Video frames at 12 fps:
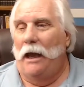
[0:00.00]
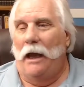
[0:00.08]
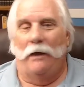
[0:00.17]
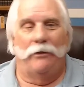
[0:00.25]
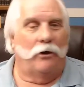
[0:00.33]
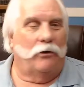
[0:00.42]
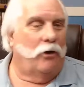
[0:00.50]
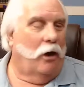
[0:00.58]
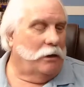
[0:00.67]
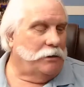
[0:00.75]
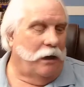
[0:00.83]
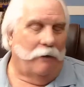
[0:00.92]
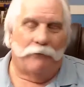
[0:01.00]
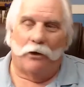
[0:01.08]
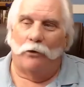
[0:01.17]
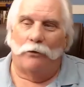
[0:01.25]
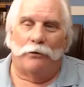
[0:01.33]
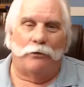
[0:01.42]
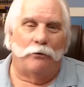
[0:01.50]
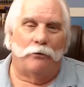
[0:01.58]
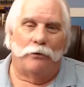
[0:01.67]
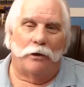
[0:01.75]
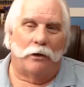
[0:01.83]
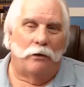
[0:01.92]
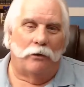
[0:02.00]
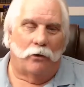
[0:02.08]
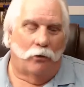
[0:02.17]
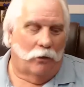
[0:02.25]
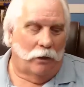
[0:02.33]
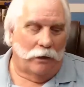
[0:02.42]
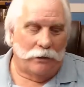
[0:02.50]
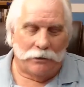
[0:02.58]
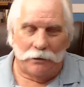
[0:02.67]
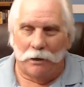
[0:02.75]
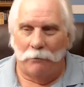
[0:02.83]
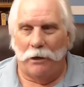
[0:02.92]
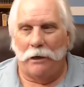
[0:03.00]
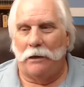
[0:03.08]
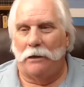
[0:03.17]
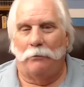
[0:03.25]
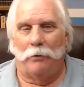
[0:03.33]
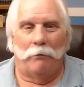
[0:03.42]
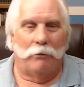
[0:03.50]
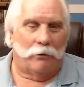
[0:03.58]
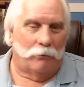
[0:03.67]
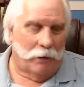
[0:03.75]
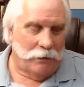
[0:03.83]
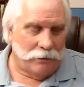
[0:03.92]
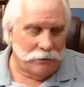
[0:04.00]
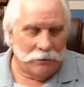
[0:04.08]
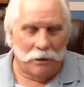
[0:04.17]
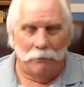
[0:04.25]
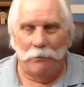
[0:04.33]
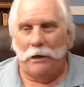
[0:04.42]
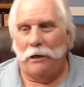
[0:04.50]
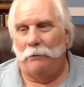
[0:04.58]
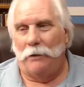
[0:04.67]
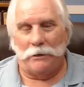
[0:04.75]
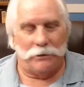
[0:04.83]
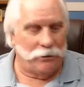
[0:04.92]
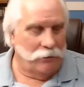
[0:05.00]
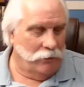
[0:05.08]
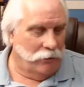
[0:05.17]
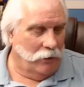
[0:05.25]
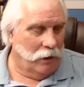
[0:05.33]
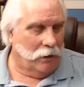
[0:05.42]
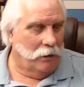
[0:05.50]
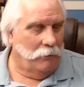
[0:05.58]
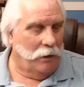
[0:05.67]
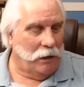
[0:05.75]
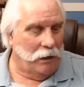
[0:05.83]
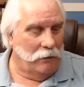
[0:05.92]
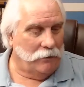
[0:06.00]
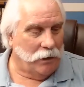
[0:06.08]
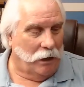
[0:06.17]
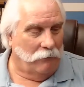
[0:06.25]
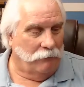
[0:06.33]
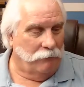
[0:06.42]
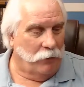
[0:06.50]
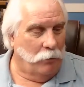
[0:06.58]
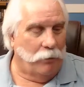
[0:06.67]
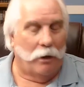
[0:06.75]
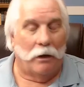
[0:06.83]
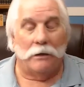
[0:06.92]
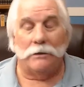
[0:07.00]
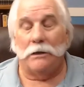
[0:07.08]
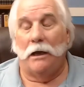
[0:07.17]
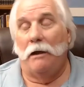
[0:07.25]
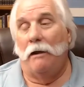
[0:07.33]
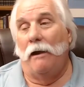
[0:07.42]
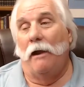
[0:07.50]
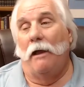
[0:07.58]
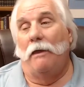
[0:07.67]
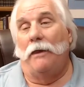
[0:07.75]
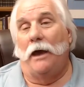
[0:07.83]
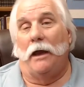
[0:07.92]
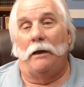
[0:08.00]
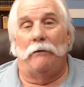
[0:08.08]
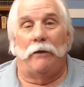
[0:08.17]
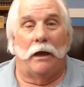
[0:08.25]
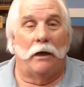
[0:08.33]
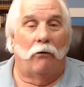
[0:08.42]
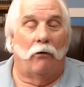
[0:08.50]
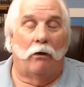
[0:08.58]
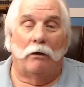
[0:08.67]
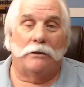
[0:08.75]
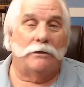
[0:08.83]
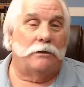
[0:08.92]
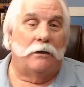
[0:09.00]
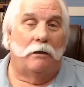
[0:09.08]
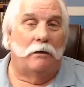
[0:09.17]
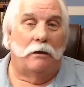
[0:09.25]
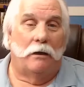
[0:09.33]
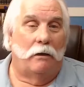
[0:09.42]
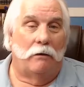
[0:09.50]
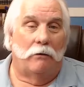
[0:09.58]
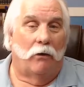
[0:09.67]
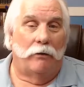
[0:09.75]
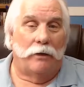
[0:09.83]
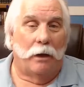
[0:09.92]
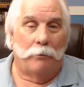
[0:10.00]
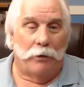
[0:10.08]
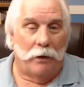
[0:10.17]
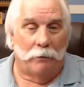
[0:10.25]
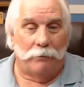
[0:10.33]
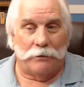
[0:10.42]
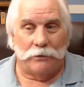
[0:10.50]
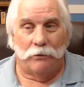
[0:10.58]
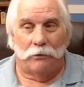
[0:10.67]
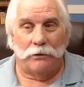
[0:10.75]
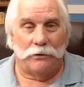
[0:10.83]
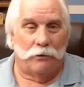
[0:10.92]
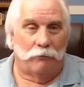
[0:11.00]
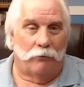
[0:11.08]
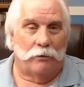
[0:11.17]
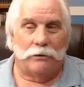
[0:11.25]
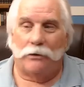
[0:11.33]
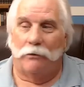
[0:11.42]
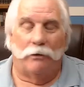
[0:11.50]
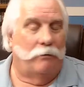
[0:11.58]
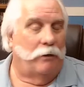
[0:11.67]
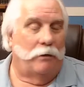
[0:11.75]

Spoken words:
And their talks have to go through the correlation committee and the public relations committee to make sure they're not going to make any giant faux pas, that all is on the up and up, and so on and so forth. So